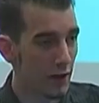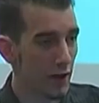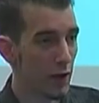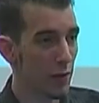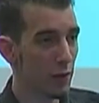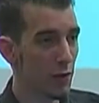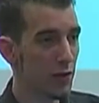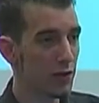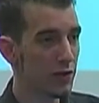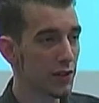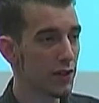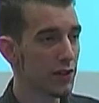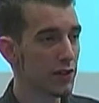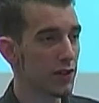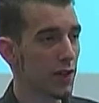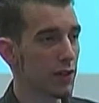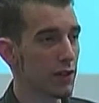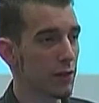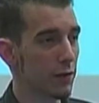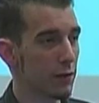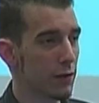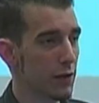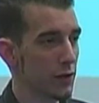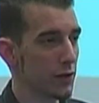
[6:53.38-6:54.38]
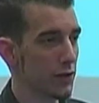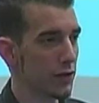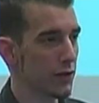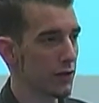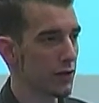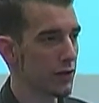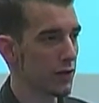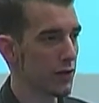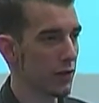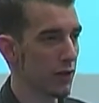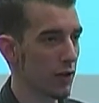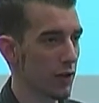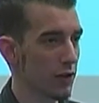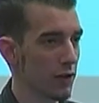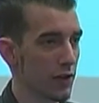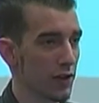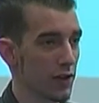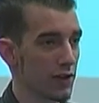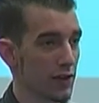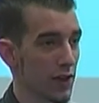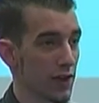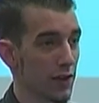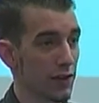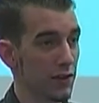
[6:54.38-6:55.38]
And most of these elected officials are on
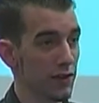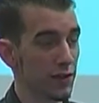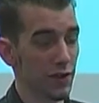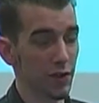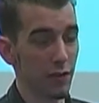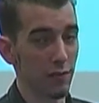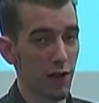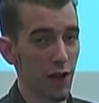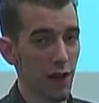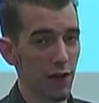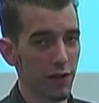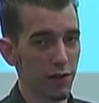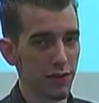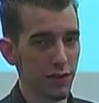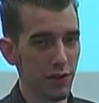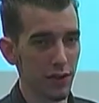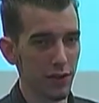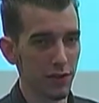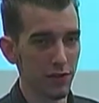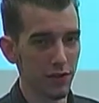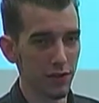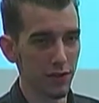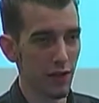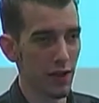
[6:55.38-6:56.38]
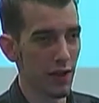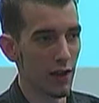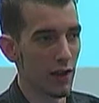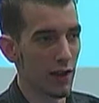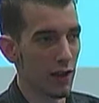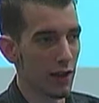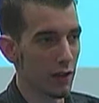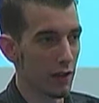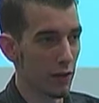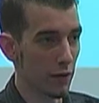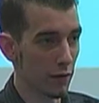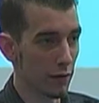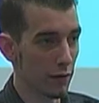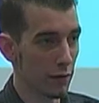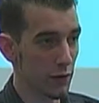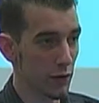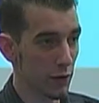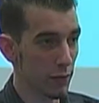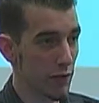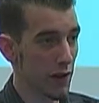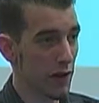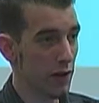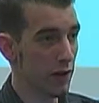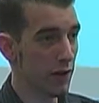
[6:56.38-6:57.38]
their ascendancy in politics.
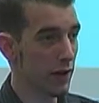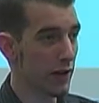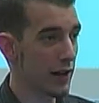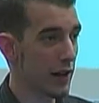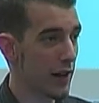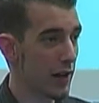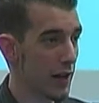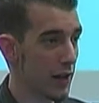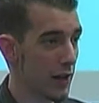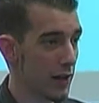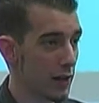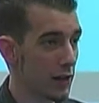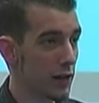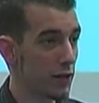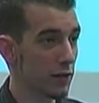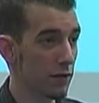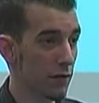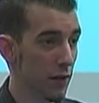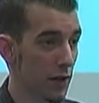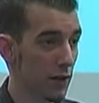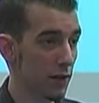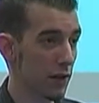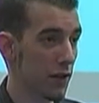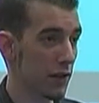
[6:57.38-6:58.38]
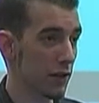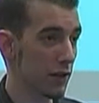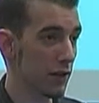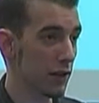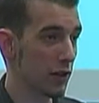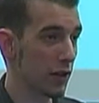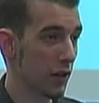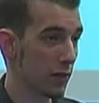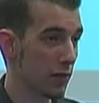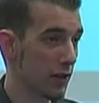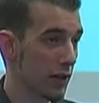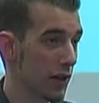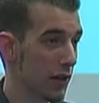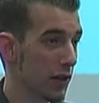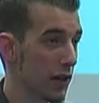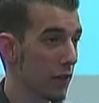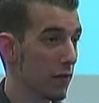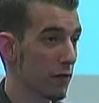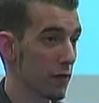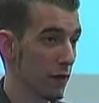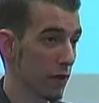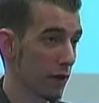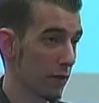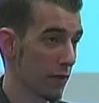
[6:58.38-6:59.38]
Your mayor today is very likely going to be a
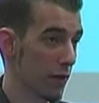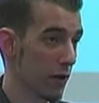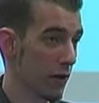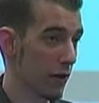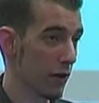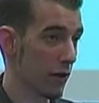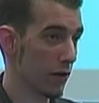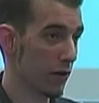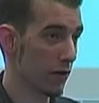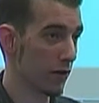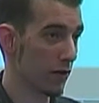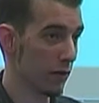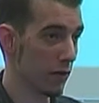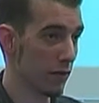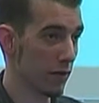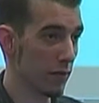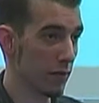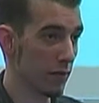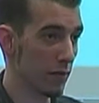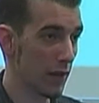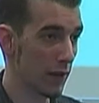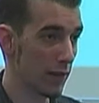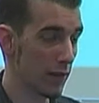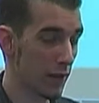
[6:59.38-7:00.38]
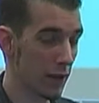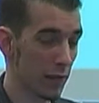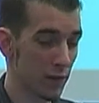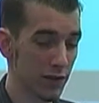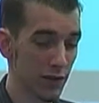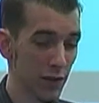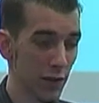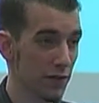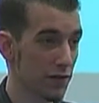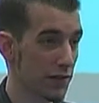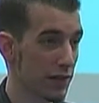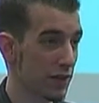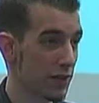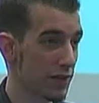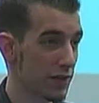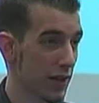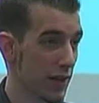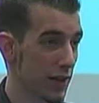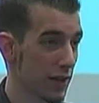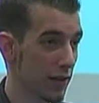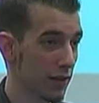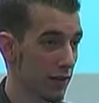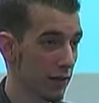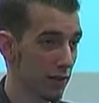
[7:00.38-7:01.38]
governor tomorrow, may find themselves in the
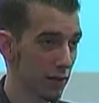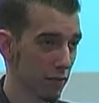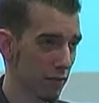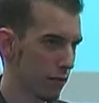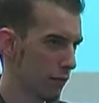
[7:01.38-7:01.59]
Senate,